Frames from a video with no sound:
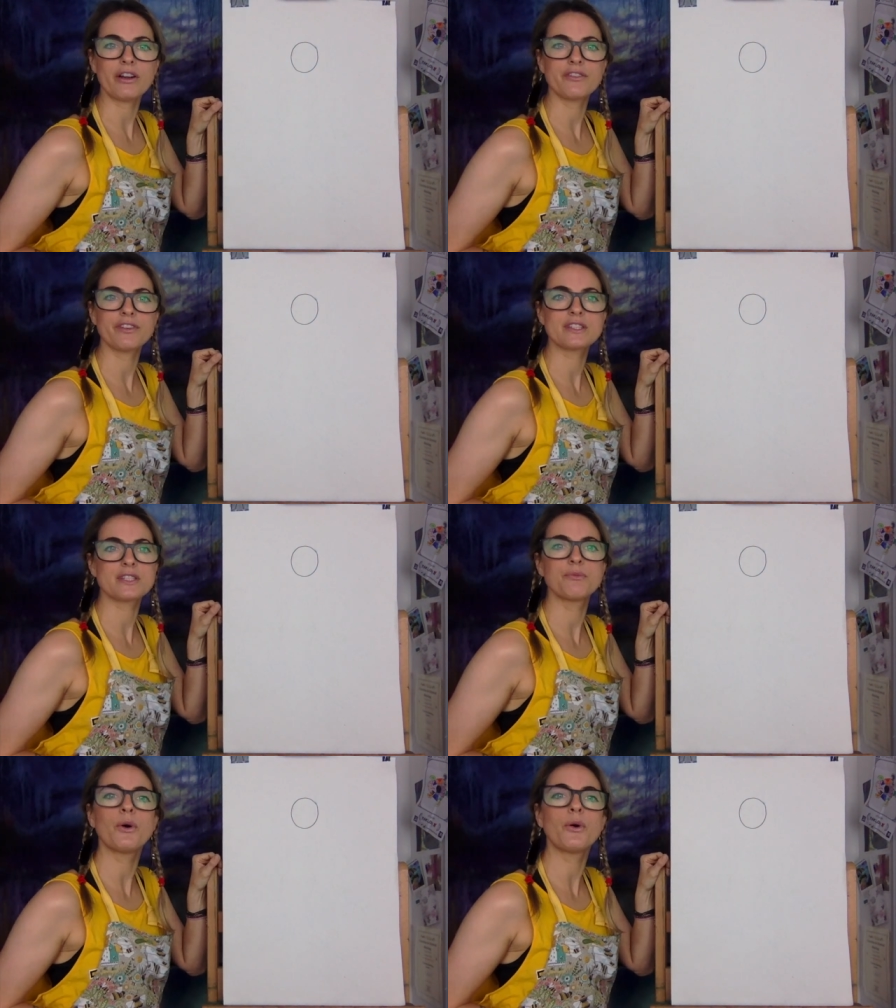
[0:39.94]
if it's
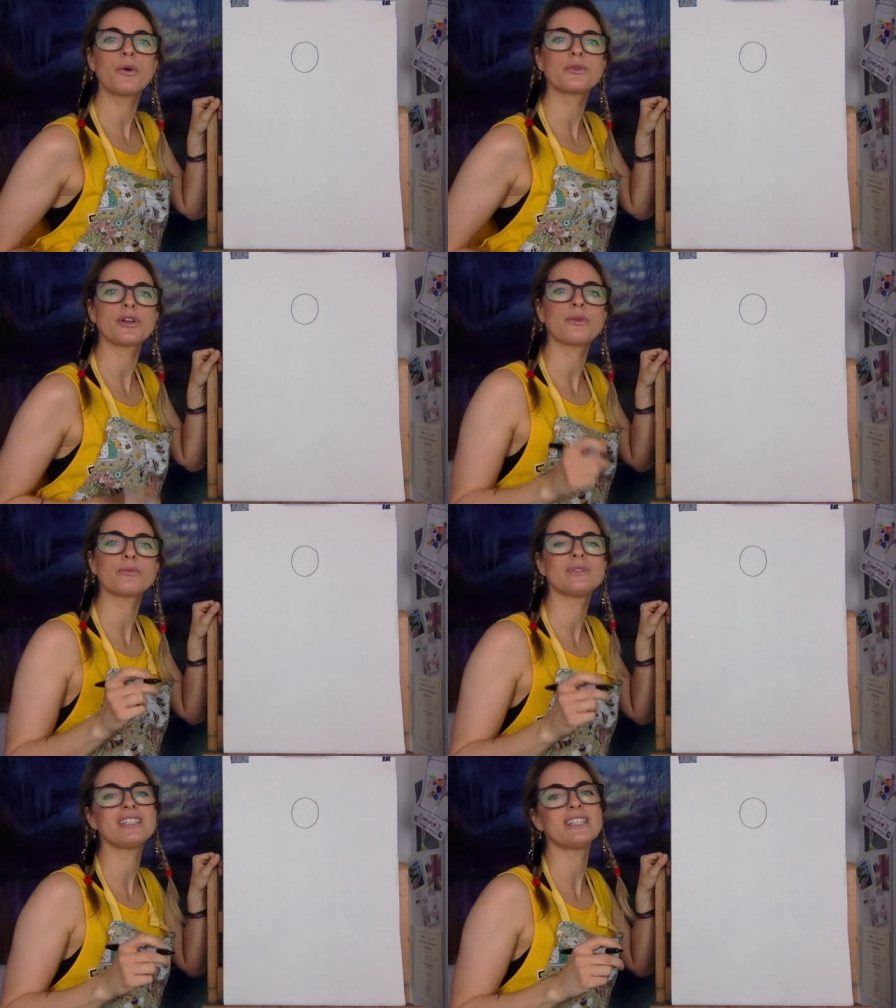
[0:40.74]
small, don't,
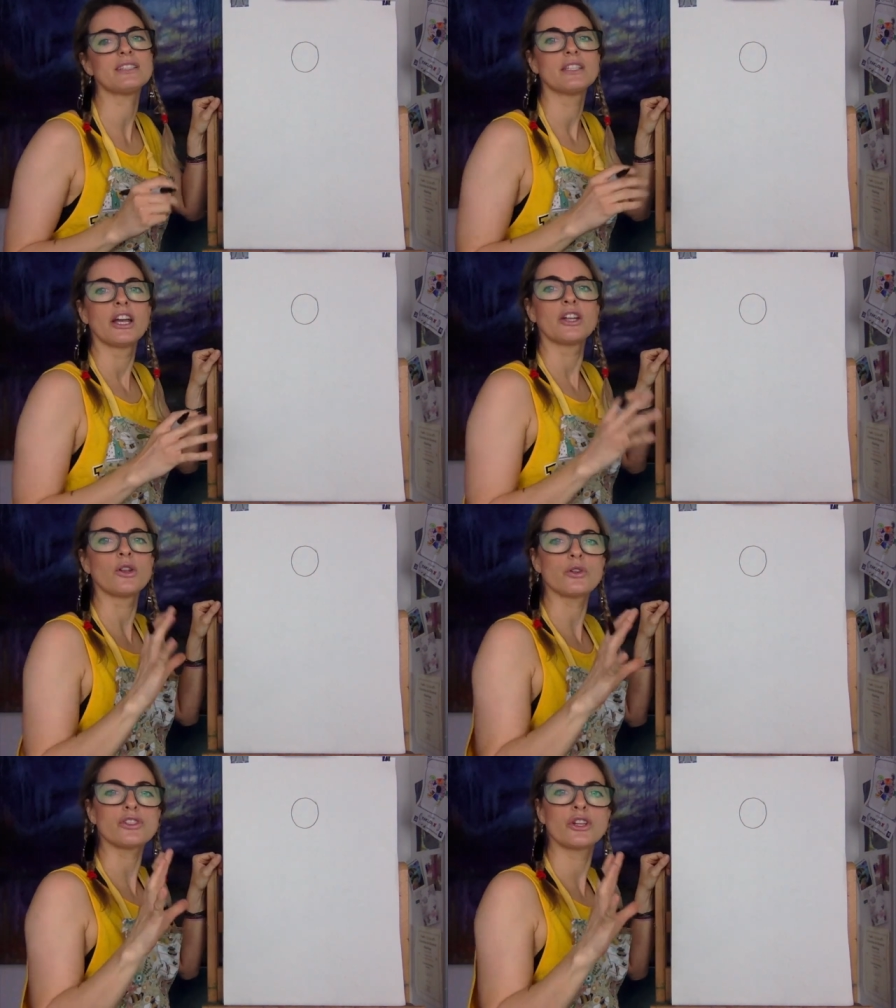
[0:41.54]
well,
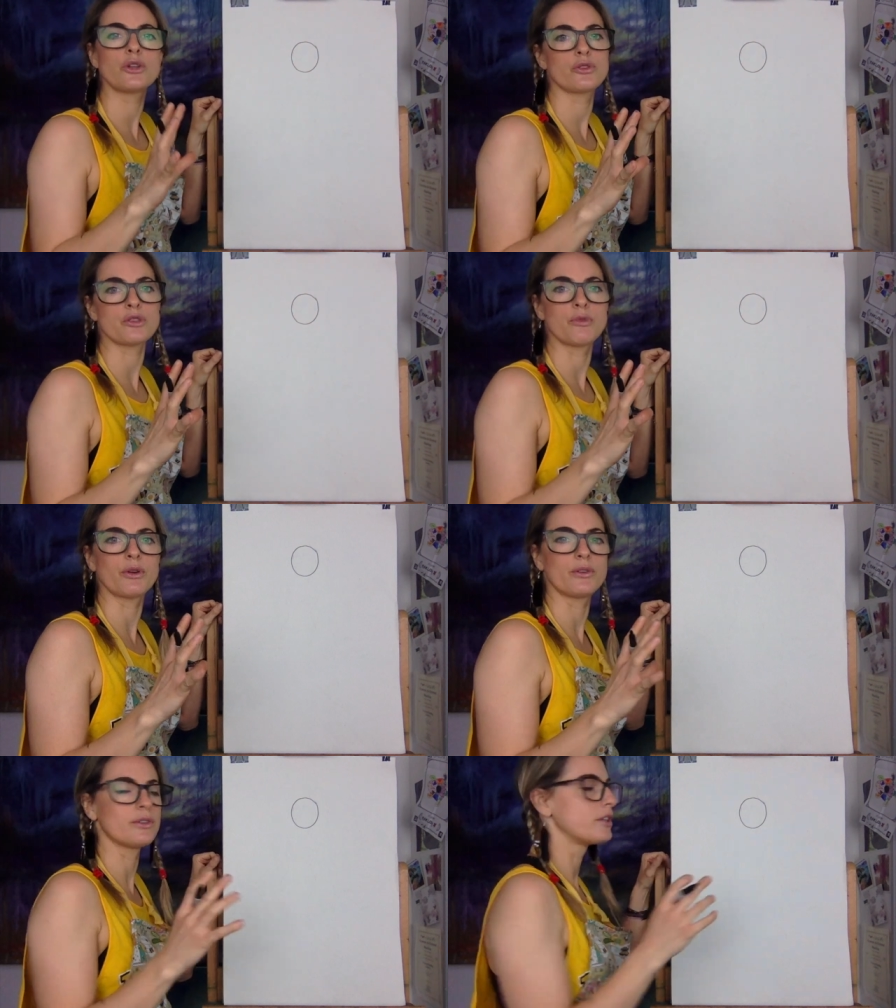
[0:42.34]
not too
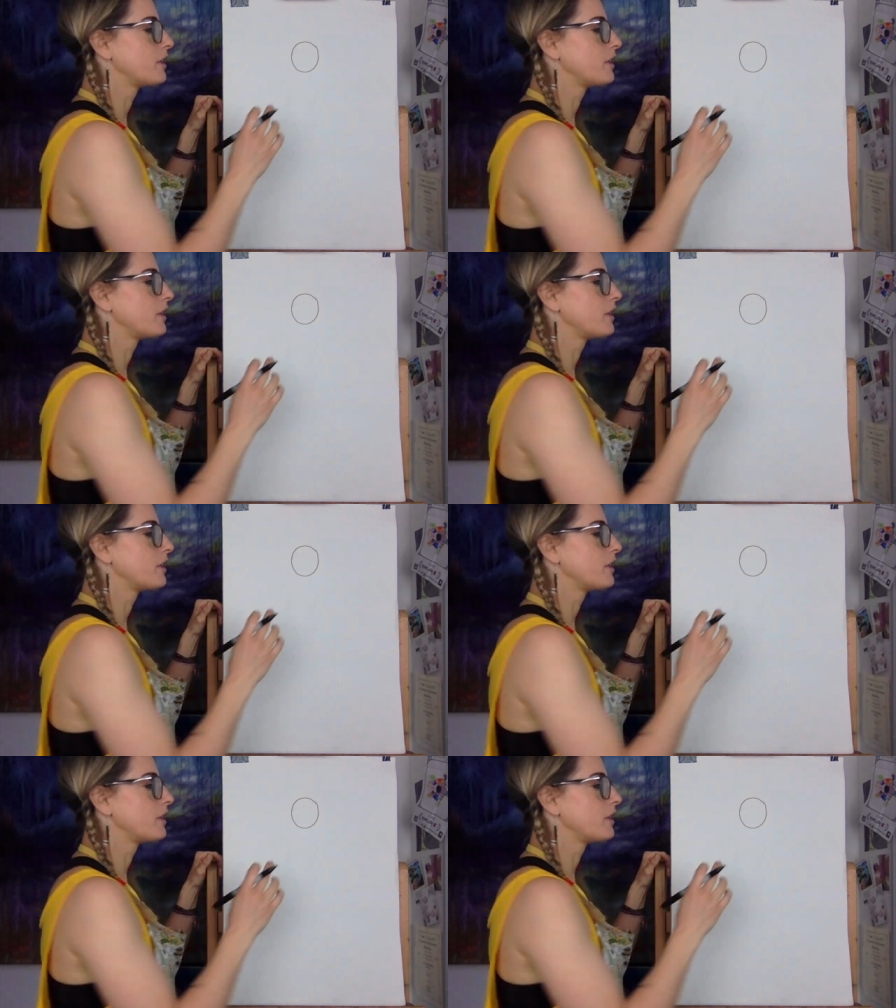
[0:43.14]
small.